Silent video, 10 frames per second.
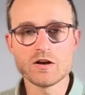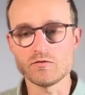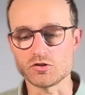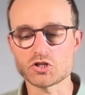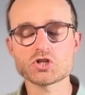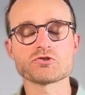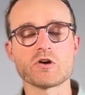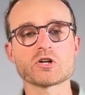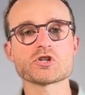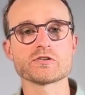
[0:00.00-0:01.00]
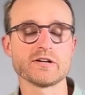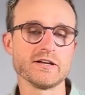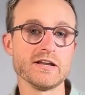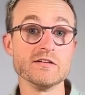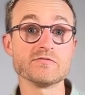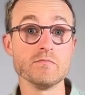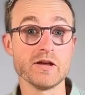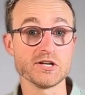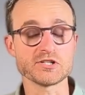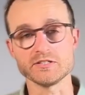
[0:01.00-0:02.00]
for structuring
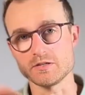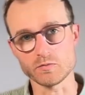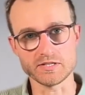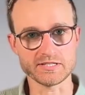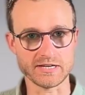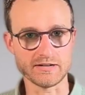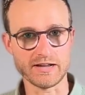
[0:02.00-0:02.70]
information that we send